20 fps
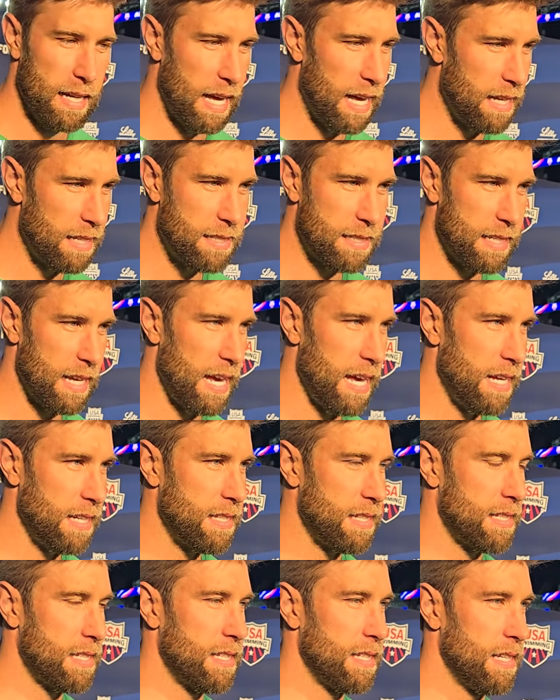It's
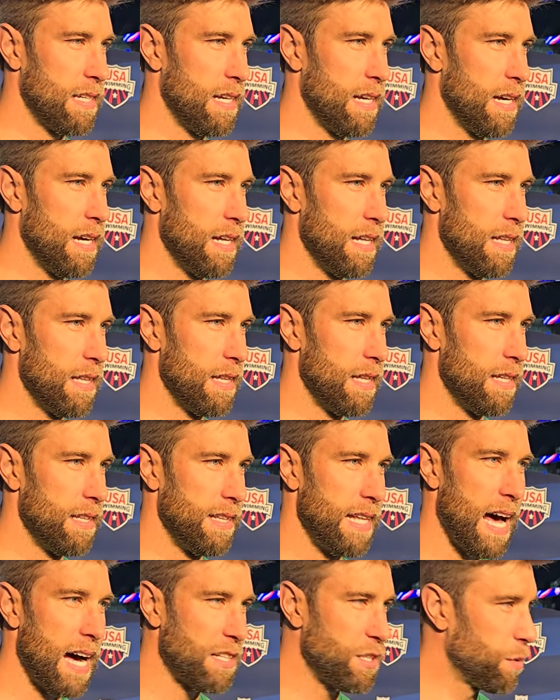it's
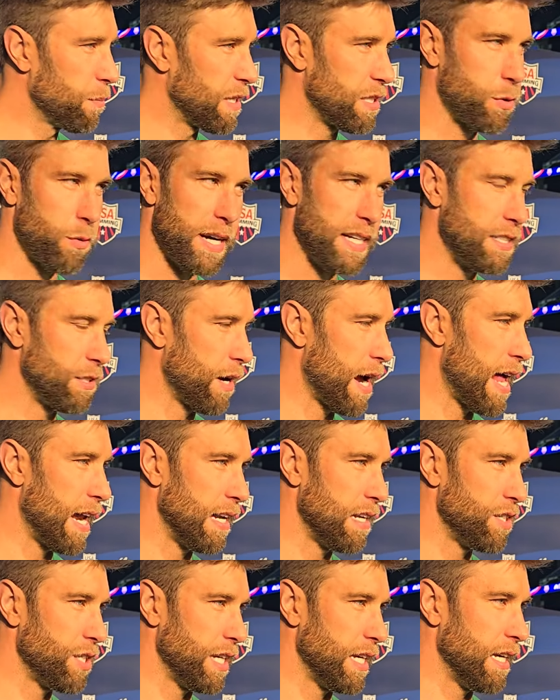not too much race
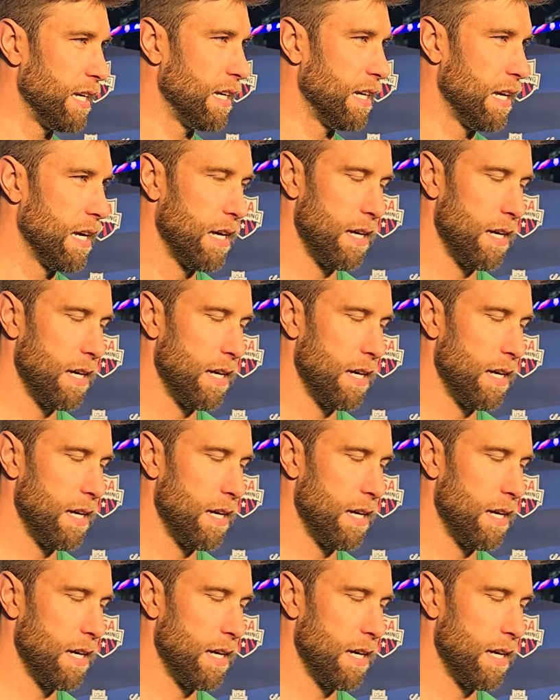strategy.